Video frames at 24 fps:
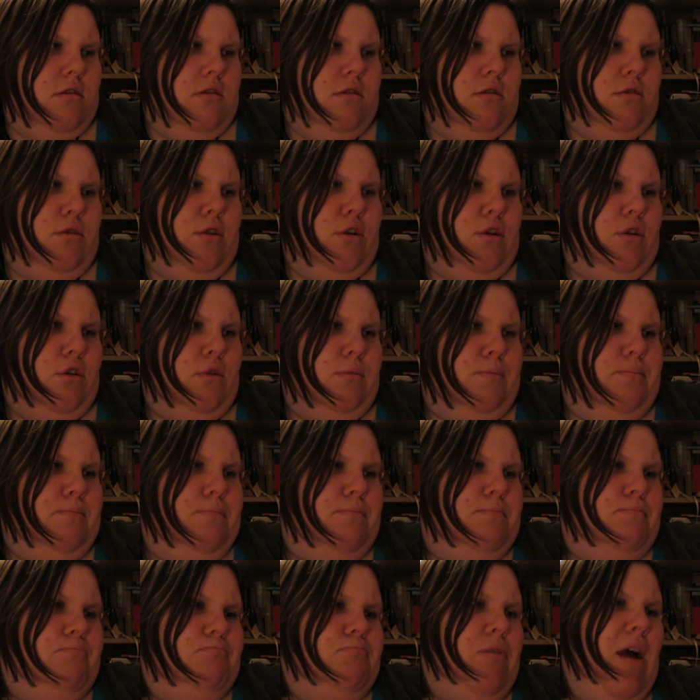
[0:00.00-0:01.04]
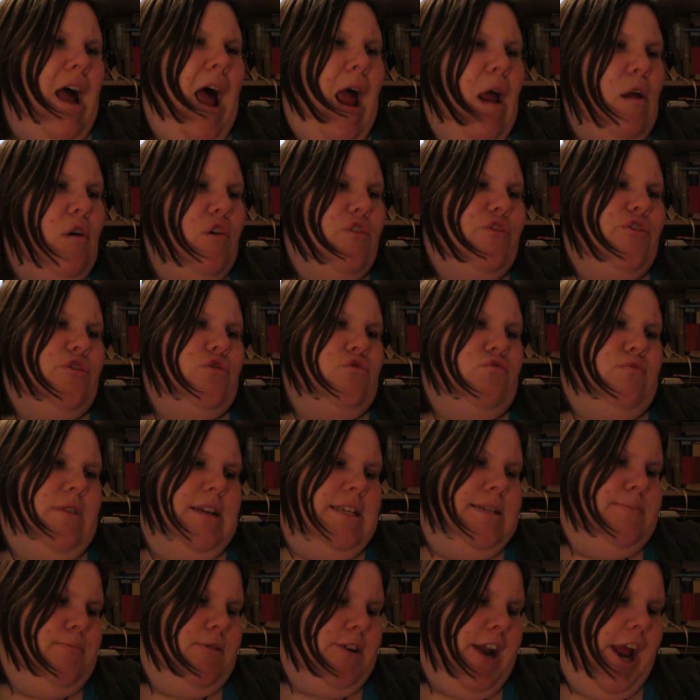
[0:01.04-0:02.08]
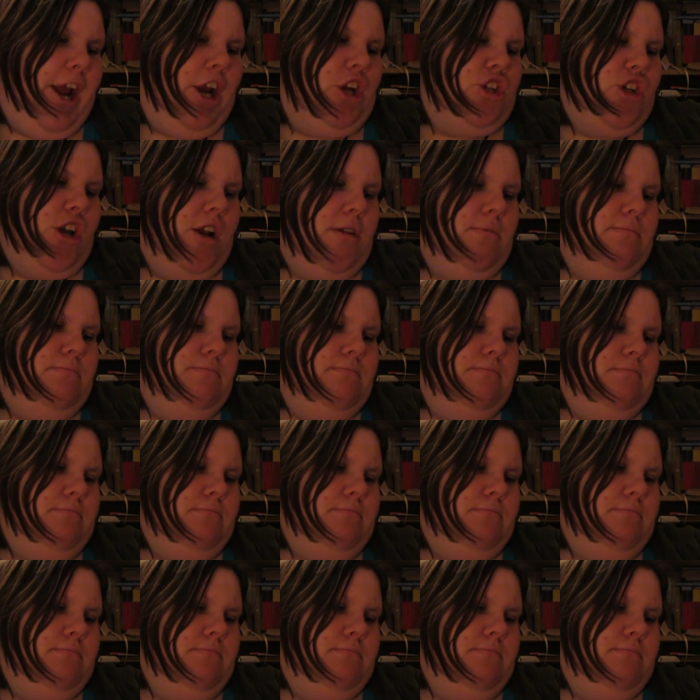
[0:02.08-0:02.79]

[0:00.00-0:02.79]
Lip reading: They're powerful wrist protection.